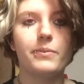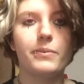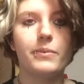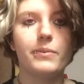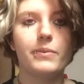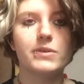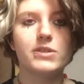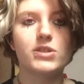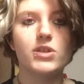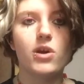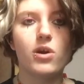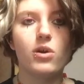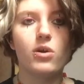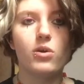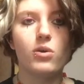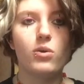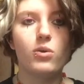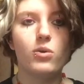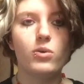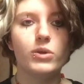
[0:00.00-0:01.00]

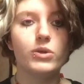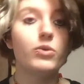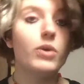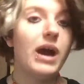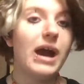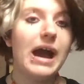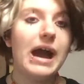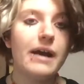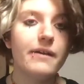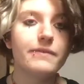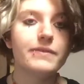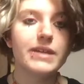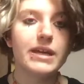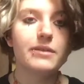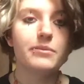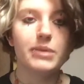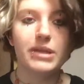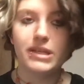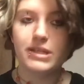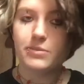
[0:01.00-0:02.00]
So you have 10
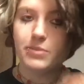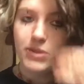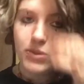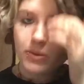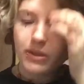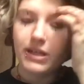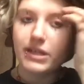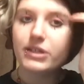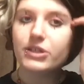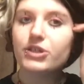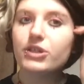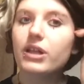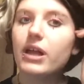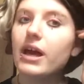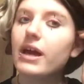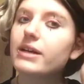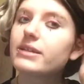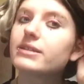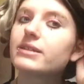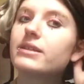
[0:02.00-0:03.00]
minutes between each
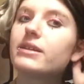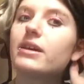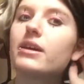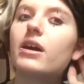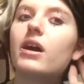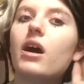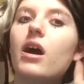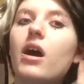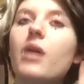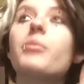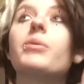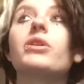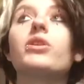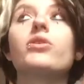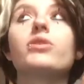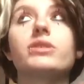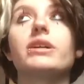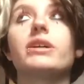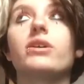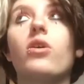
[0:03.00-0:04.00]
class. It
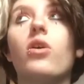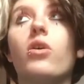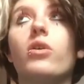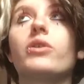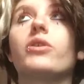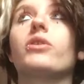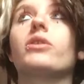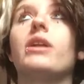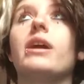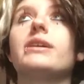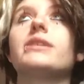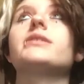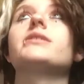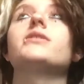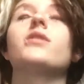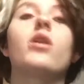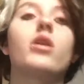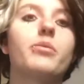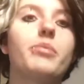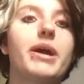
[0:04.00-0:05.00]
looks like all your classes
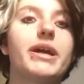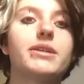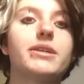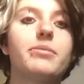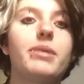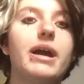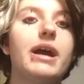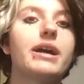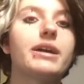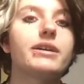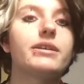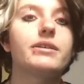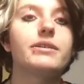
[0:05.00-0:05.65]
are back to back.